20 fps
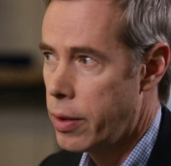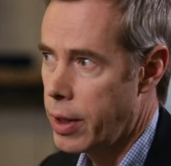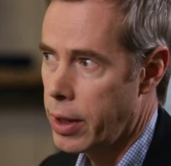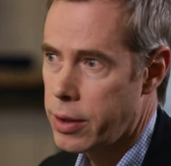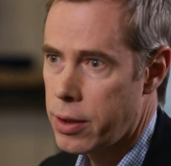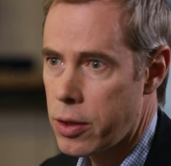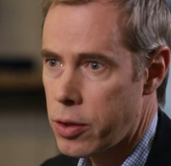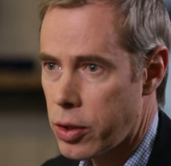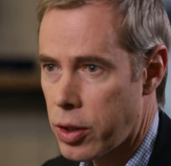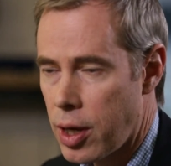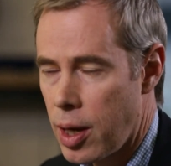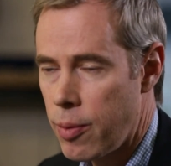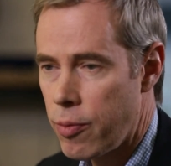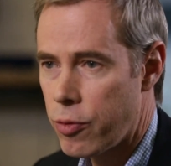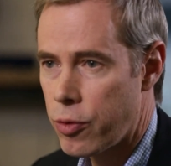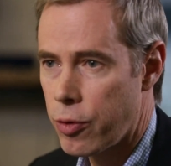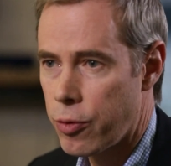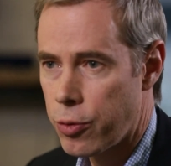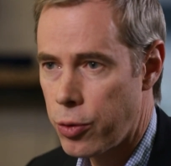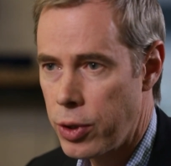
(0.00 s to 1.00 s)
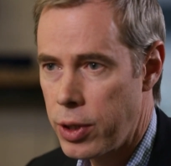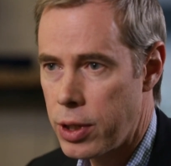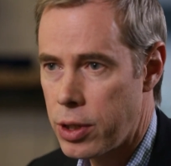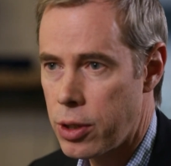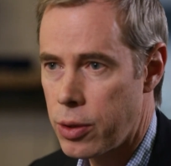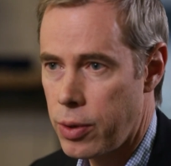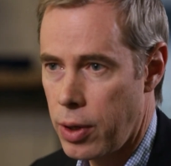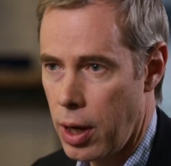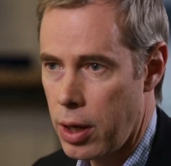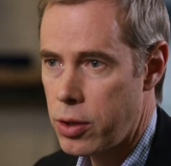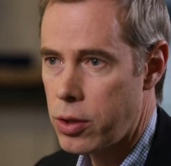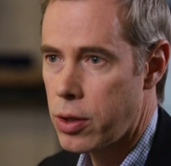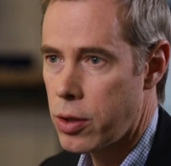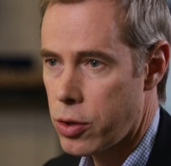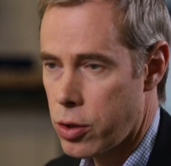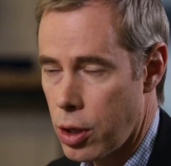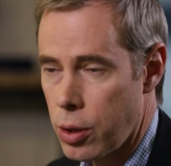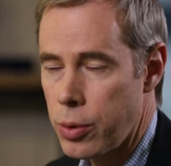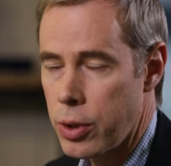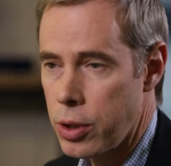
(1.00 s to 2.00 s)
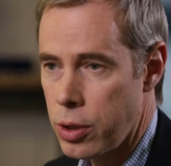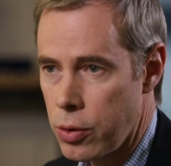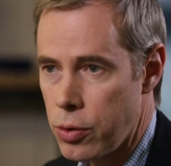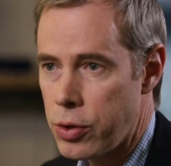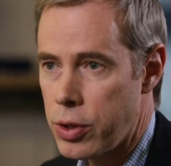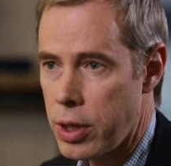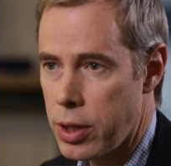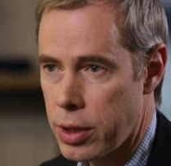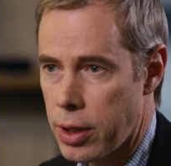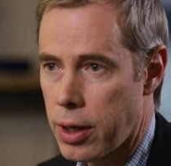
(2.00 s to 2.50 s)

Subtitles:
That doesn't come for free to us, and so we do seek